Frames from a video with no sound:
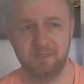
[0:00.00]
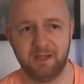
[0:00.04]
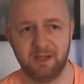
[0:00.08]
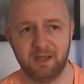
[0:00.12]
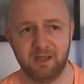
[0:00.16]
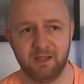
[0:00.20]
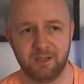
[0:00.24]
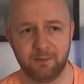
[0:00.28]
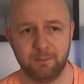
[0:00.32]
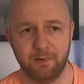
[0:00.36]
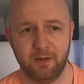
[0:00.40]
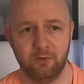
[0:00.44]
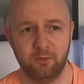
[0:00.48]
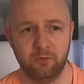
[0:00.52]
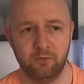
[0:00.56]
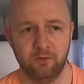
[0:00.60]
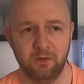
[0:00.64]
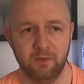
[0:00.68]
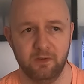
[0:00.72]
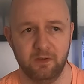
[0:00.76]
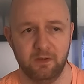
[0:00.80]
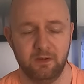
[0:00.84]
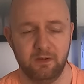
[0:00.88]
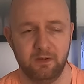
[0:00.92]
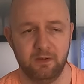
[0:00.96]
get them out.
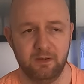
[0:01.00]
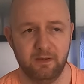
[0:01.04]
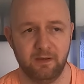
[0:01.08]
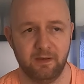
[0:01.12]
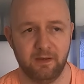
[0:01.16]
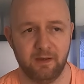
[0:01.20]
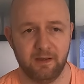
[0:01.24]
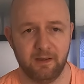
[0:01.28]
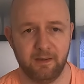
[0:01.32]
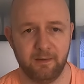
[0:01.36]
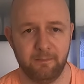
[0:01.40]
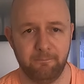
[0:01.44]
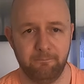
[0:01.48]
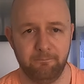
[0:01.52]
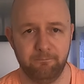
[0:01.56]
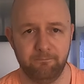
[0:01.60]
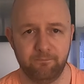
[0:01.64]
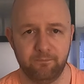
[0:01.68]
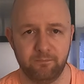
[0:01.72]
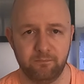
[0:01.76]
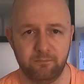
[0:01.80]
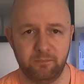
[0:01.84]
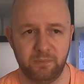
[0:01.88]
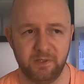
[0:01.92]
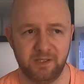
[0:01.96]

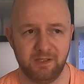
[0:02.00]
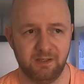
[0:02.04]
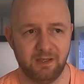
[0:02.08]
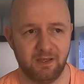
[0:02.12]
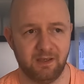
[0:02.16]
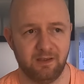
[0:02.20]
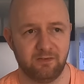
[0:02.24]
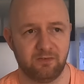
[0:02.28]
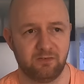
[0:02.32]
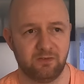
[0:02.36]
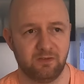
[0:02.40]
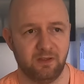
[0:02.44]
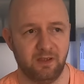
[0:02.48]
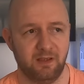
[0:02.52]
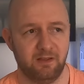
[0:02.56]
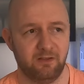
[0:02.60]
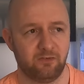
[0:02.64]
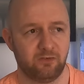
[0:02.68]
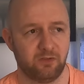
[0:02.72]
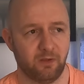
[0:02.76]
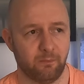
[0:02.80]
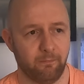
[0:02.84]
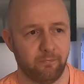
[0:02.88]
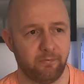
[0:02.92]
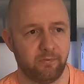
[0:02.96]
But yeah, it's
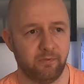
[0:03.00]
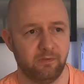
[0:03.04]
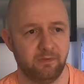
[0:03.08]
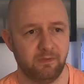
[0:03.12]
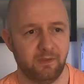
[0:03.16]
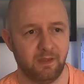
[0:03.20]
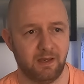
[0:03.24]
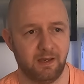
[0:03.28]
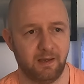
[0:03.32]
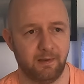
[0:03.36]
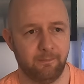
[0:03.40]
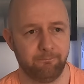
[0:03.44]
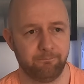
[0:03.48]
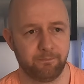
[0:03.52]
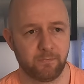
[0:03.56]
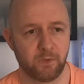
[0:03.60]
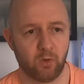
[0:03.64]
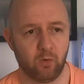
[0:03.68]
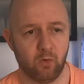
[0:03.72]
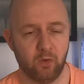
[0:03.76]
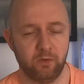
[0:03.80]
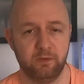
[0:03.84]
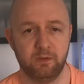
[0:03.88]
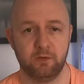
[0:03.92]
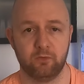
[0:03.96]
something that
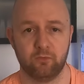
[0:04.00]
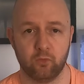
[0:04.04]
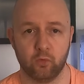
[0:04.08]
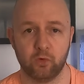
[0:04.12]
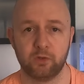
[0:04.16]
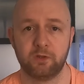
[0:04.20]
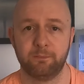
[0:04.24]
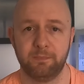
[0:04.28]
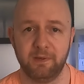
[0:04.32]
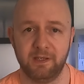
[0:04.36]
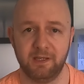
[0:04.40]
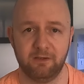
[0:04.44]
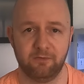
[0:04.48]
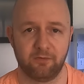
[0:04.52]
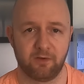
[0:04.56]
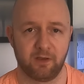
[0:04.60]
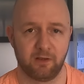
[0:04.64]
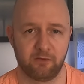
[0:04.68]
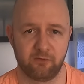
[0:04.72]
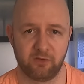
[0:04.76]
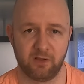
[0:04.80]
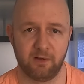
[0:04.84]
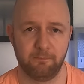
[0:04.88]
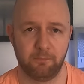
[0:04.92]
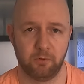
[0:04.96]
on the road bike, for
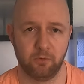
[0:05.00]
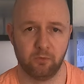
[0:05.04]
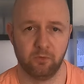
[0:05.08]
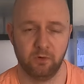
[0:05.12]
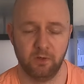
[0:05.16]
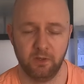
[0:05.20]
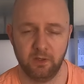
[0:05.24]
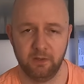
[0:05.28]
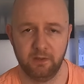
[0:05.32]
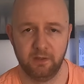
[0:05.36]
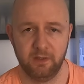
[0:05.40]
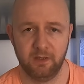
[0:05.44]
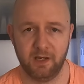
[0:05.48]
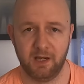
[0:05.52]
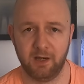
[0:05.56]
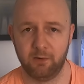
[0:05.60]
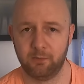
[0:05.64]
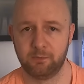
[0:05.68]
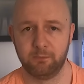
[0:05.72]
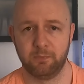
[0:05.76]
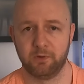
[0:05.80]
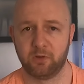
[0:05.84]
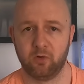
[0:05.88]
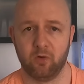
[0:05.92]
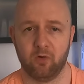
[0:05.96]
example, I
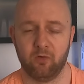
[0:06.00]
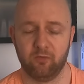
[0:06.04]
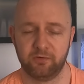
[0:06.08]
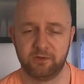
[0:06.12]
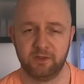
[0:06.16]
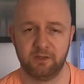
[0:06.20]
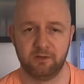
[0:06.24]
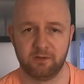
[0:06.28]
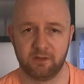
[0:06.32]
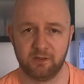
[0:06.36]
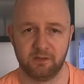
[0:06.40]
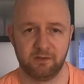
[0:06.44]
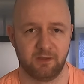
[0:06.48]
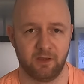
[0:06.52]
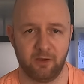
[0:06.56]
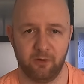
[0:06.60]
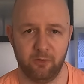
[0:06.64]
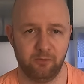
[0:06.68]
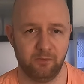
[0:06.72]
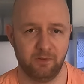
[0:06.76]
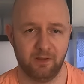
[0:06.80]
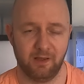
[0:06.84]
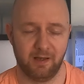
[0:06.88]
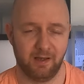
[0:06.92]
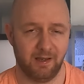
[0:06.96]
would be confident going
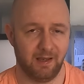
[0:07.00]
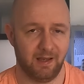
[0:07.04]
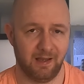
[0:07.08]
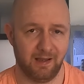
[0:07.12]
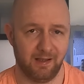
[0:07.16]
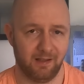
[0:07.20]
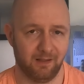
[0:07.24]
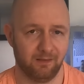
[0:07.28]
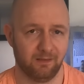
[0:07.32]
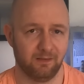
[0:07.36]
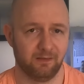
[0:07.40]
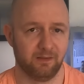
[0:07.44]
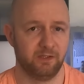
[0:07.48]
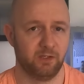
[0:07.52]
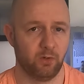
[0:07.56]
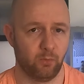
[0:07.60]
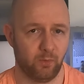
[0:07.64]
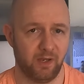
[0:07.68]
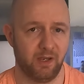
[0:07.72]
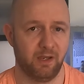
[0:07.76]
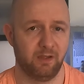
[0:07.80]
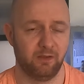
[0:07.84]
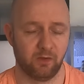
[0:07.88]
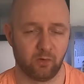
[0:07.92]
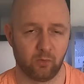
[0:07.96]
down a hill in the
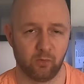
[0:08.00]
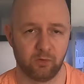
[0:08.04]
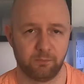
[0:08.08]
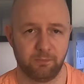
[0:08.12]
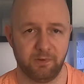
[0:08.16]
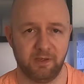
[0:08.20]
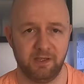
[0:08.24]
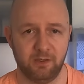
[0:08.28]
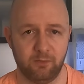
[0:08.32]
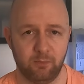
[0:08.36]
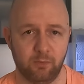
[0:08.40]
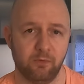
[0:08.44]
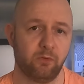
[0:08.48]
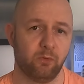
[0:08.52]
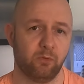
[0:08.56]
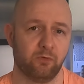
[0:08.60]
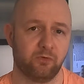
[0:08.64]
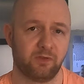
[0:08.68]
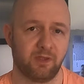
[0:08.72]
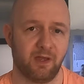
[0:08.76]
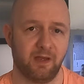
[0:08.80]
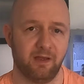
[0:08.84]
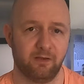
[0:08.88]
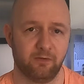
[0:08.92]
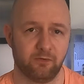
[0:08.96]
wet in the road bike with those
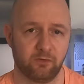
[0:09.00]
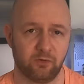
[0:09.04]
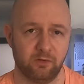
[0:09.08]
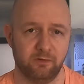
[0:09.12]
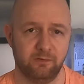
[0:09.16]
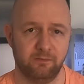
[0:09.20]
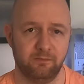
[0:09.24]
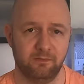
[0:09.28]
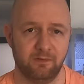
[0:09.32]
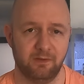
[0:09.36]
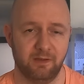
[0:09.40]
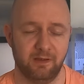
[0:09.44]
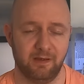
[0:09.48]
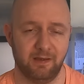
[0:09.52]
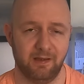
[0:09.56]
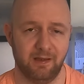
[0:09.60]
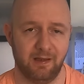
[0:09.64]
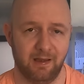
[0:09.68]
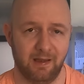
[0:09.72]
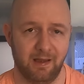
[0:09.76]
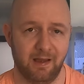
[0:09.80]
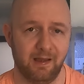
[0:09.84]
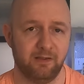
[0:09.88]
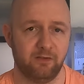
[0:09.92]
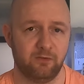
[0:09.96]
tyres on
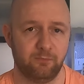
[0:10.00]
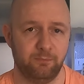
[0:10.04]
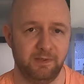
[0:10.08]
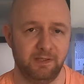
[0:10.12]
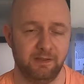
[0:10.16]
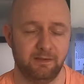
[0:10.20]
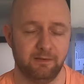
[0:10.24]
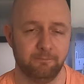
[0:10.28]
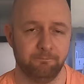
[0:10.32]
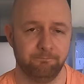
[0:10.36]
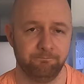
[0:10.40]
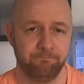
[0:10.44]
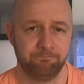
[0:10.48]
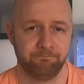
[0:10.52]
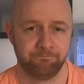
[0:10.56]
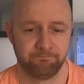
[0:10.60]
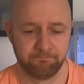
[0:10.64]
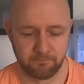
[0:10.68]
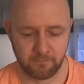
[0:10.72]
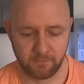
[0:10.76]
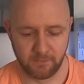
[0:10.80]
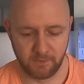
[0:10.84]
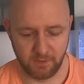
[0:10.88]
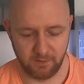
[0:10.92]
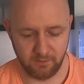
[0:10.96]
at high speed.
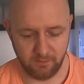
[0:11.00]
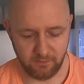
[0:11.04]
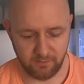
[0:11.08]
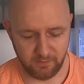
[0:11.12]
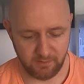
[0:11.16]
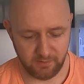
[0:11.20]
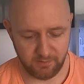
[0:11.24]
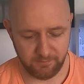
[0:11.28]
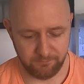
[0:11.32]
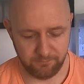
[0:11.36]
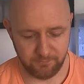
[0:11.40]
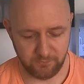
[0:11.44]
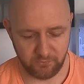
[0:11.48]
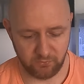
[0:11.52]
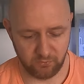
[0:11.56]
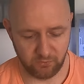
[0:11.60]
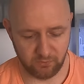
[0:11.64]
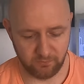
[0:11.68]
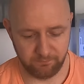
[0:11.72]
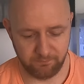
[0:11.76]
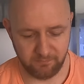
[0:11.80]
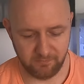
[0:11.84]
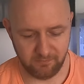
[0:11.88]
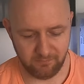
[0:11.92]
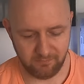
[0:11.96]

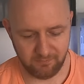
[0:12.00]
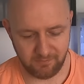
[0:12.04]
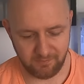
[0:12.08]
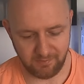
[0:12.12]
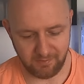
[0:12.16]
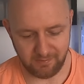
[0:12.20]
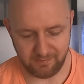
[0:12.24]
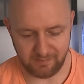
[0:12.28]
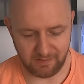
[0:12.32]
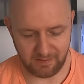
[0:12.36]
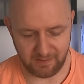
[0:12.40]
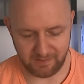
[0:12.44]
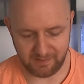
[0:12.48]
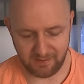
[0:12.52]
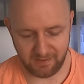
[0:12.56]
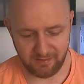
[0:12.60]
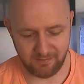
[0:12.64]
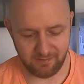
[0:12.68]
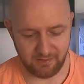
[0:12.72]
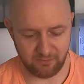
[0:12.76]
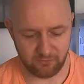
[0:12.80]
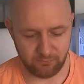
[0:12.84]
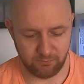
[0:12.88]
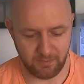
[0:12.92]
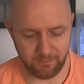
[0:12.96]
So that again,
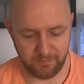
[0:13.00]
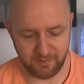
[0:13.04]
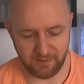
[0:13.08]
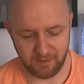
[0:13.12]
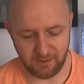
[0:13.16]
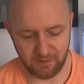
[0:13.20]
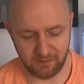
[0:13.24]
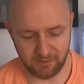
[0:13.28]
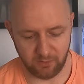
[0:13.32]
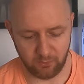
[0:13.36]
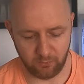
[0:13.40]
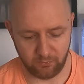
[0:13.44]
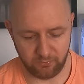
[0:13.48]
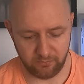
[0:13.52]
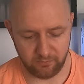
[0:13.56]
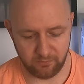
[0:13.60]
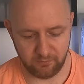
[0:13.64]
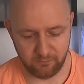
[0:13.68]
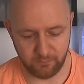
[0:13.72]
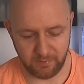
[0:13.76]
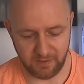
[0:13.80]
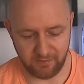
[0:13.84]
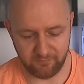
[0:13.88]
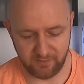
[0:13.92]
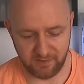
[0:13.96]
that's maybe a little
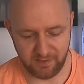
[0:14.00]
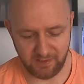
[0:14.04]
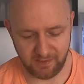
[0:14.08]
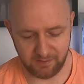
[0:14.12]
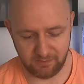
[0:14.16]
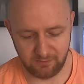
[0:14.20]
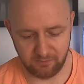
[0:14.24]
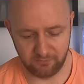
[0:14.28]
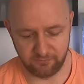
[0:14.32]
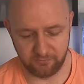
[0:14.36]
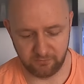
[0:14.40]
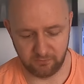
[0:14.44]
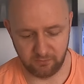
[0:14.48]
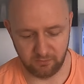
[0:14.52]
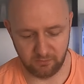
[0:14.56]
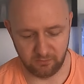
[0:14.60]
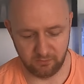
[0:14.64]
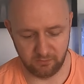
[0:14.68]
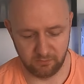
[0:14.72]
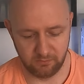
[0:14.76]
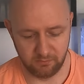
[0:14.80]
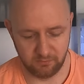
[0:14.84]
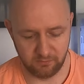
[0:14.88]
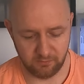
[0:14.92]
bit of a negative to